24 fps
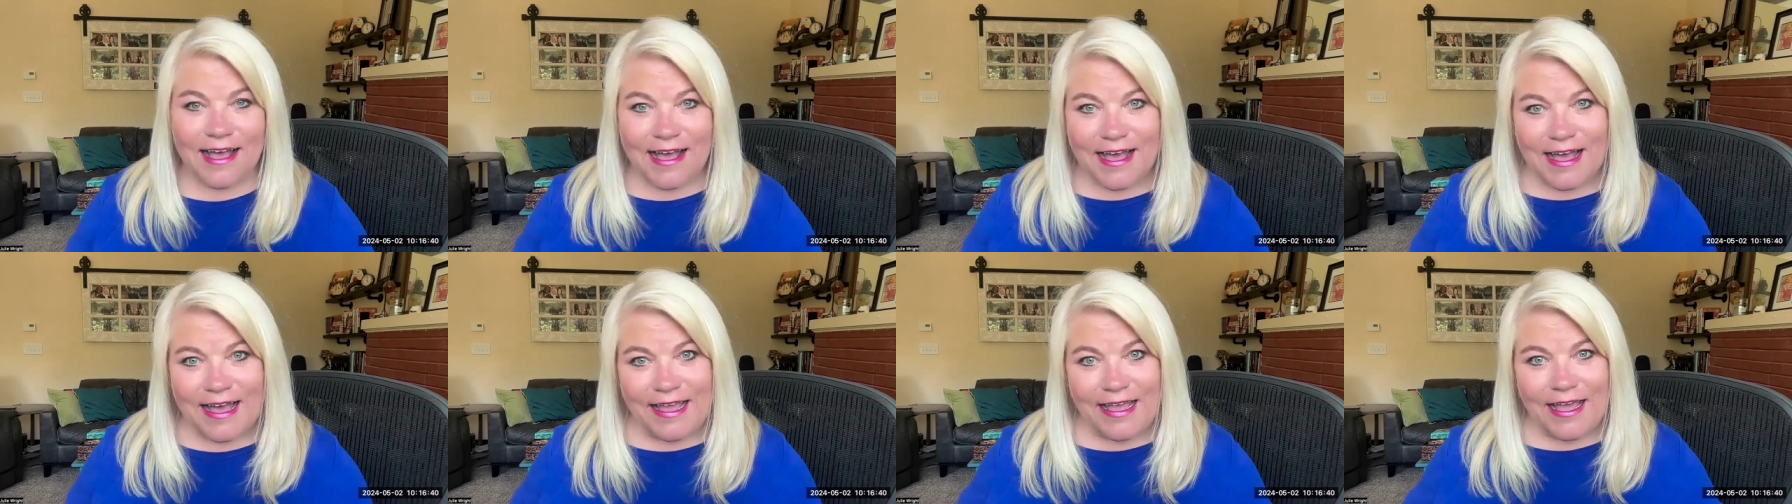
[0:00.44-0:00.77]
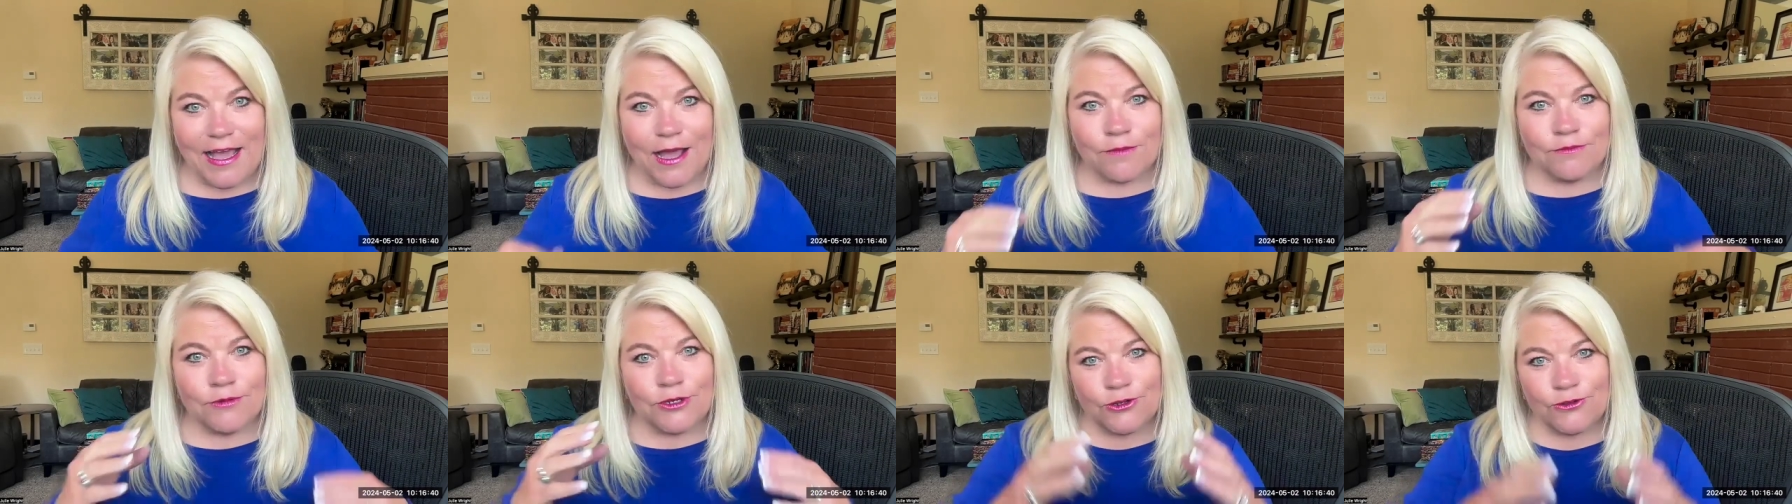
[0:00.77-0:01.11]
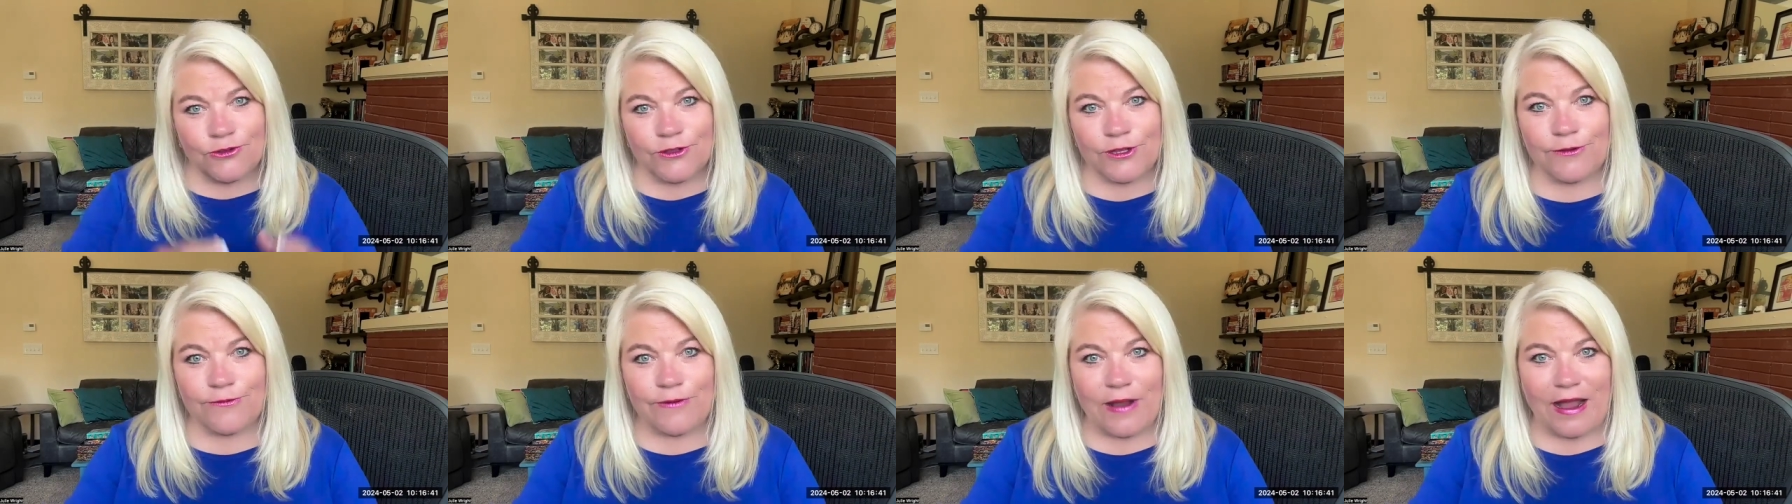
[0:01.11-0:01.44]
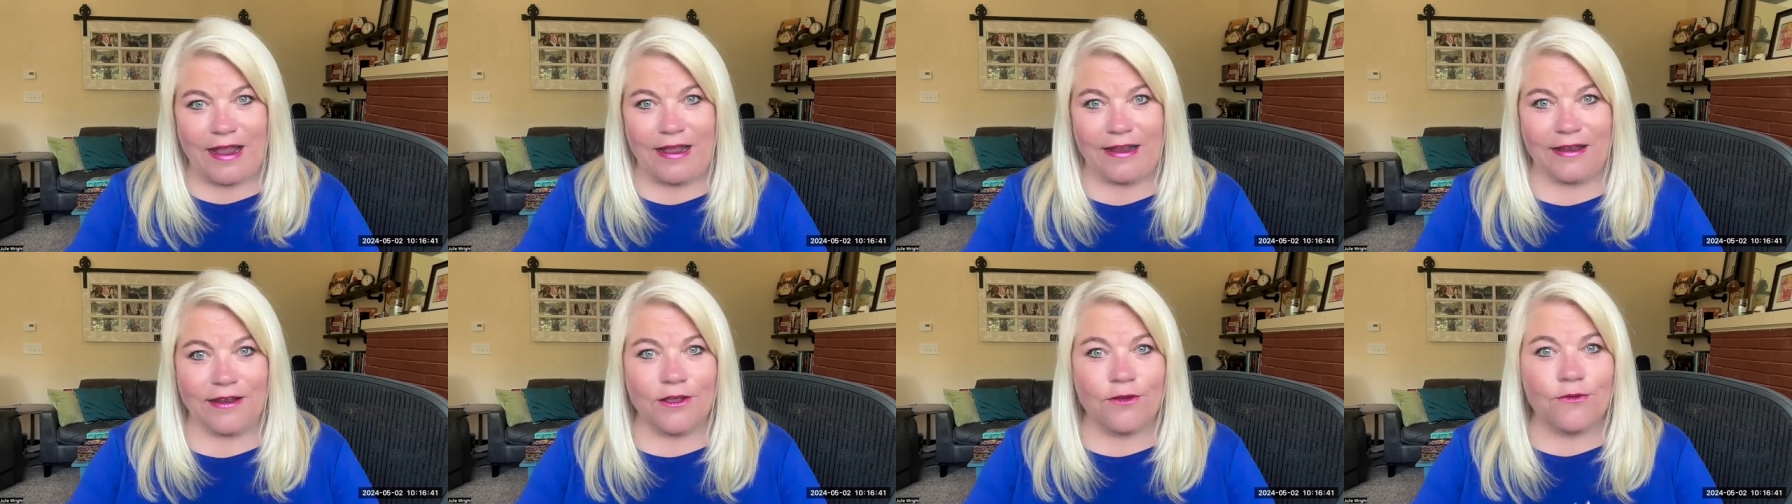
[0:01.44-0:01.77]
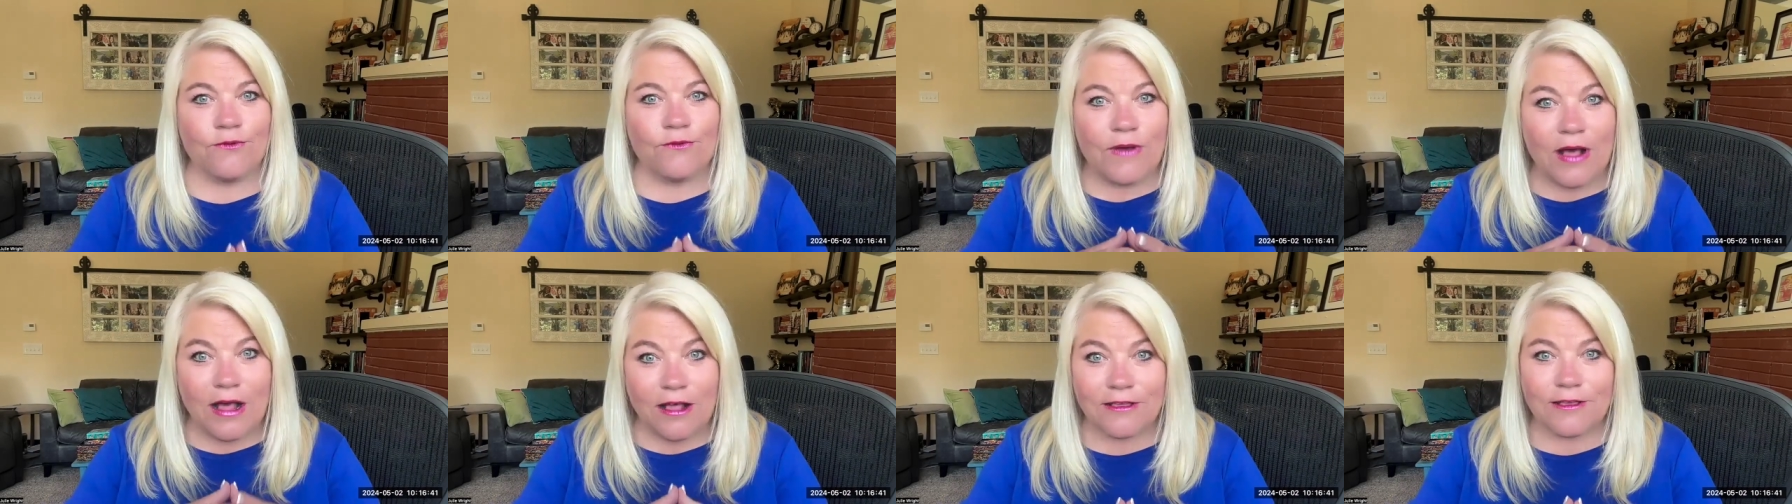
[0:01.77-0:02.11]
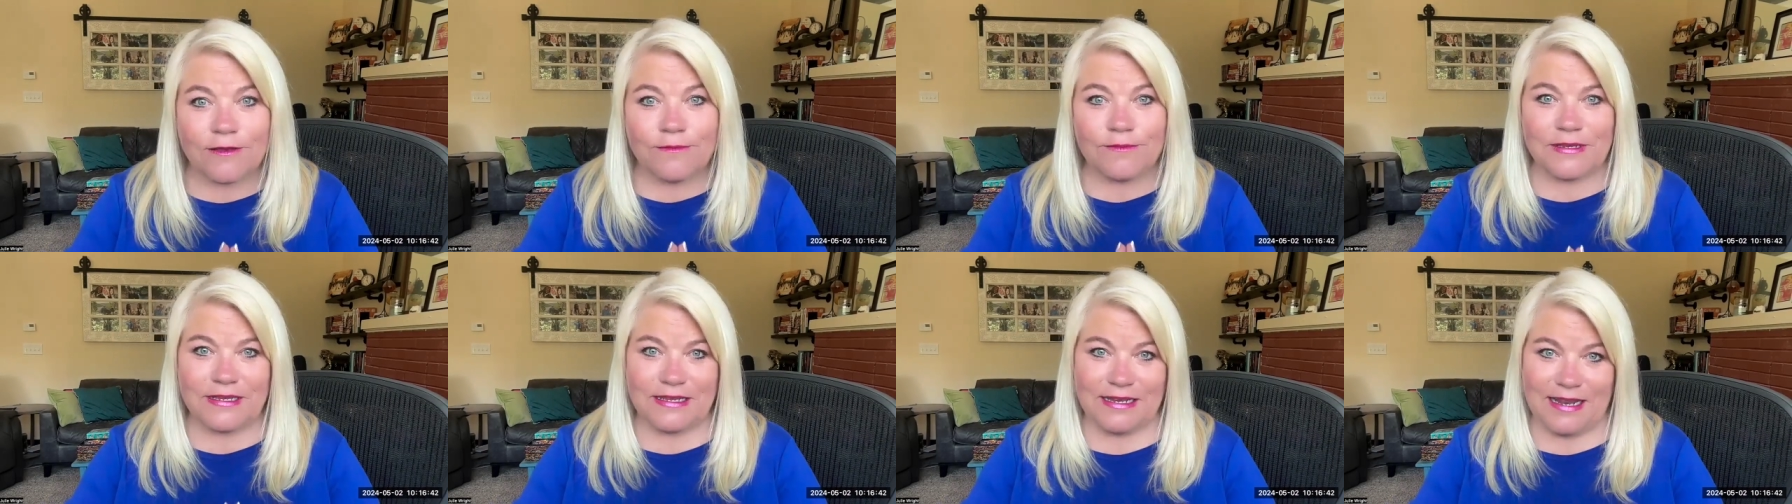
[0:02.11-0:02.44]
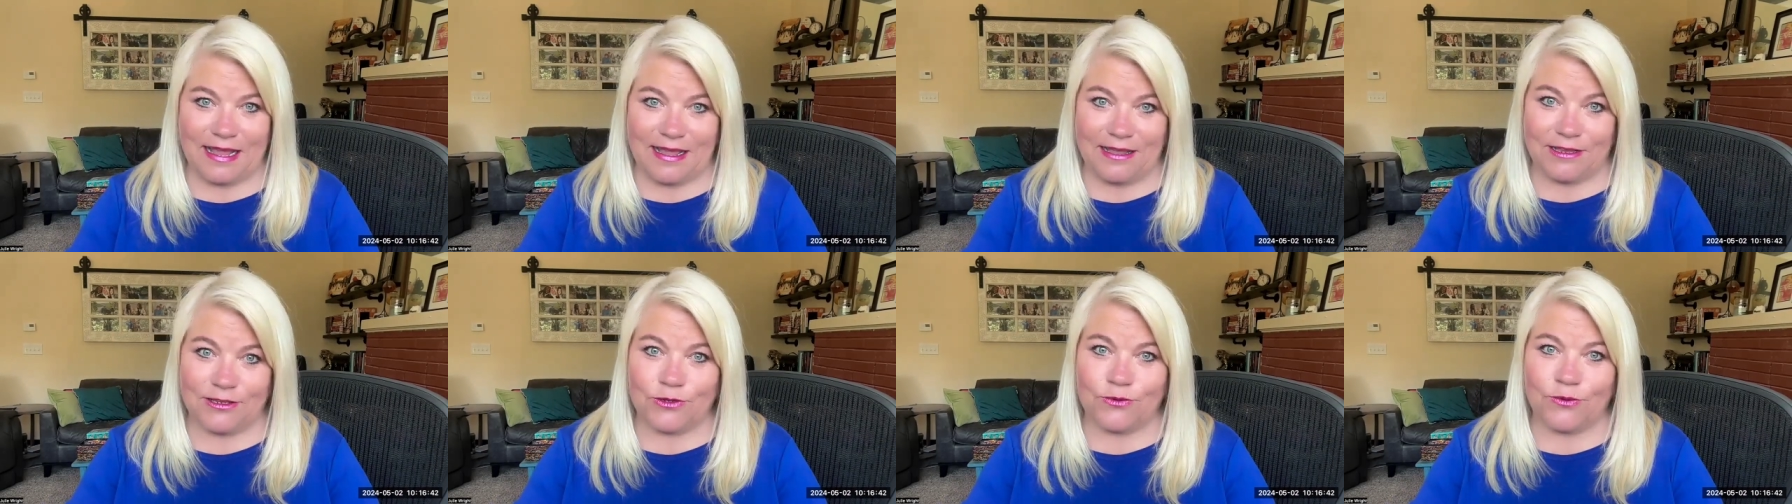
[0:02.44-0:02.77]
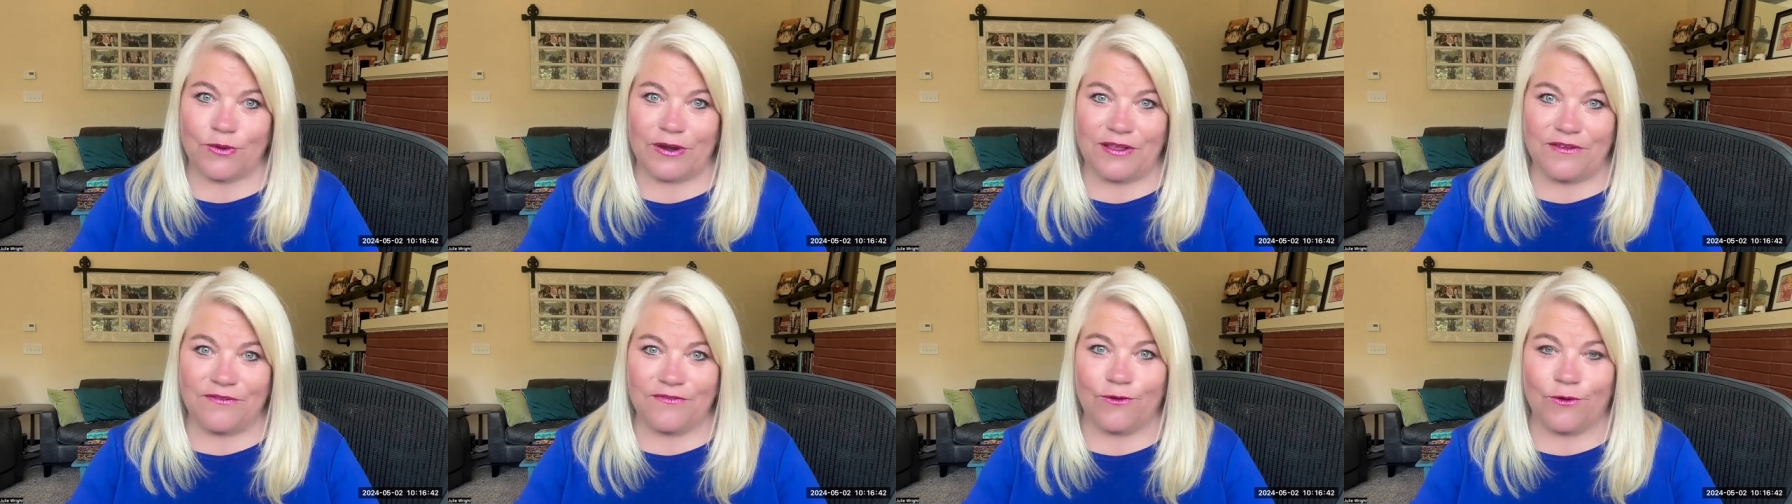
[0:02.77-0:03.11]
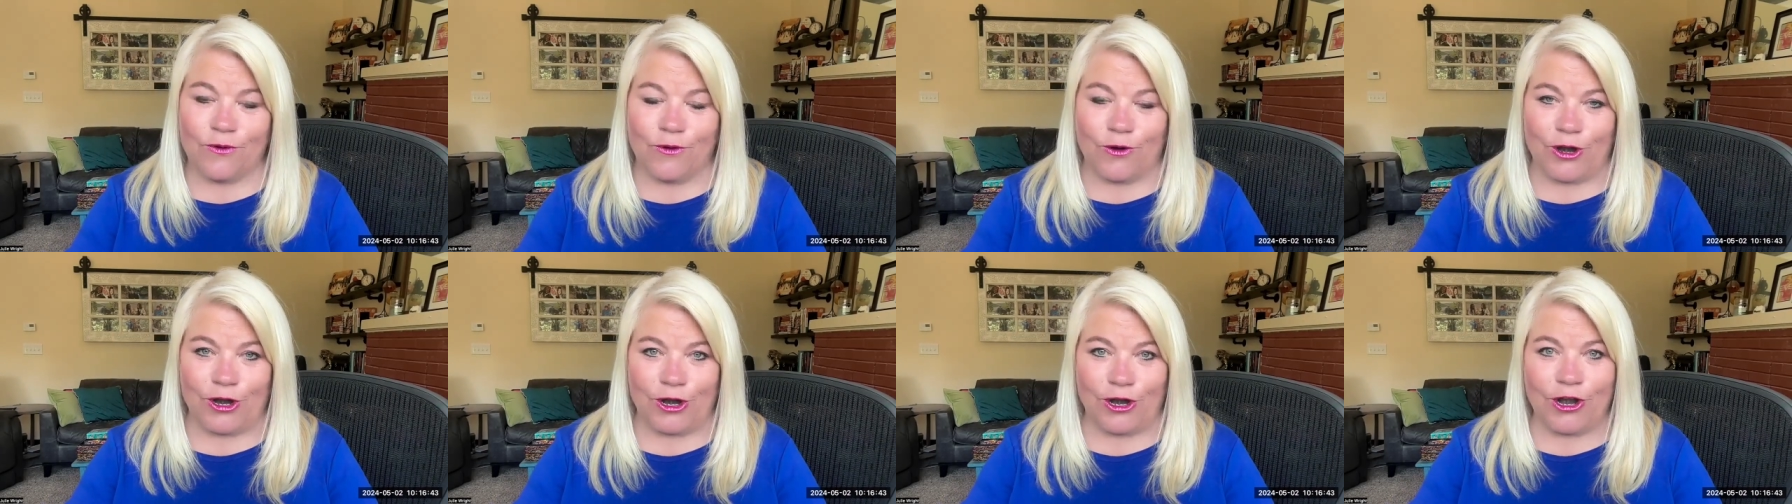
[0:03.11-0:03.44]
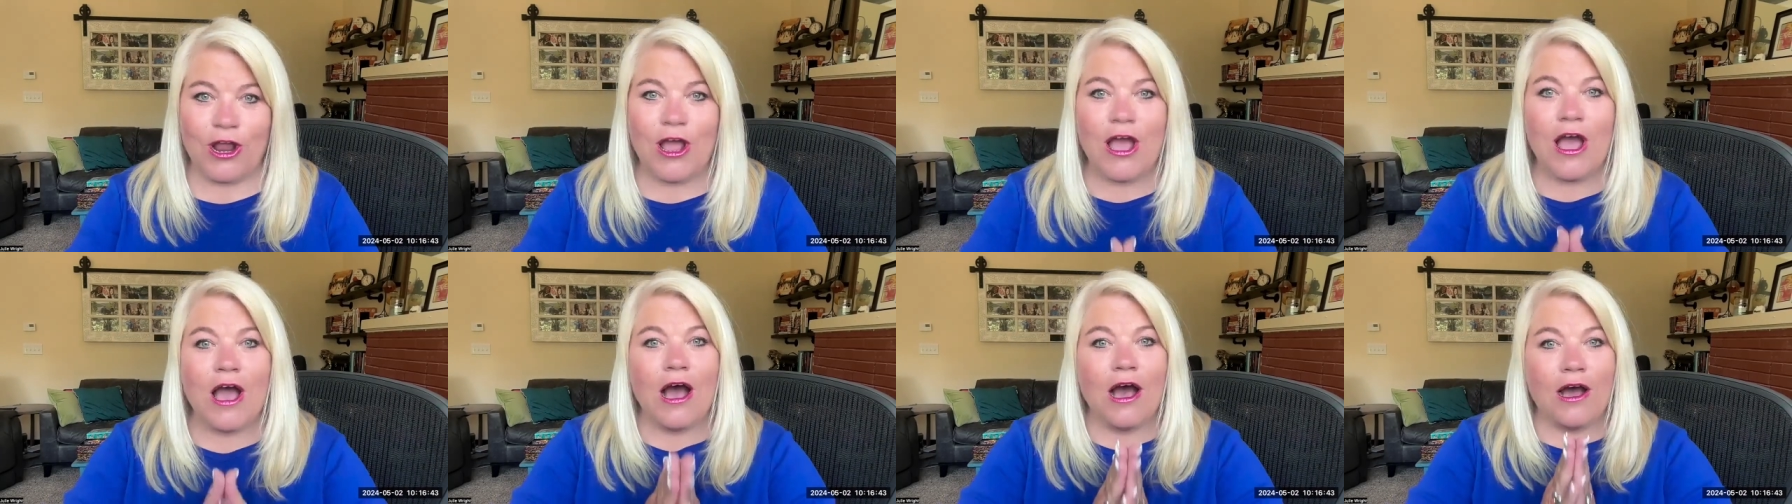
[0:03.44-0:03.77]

Hi, I'm Julie Wright, and welcome to day 24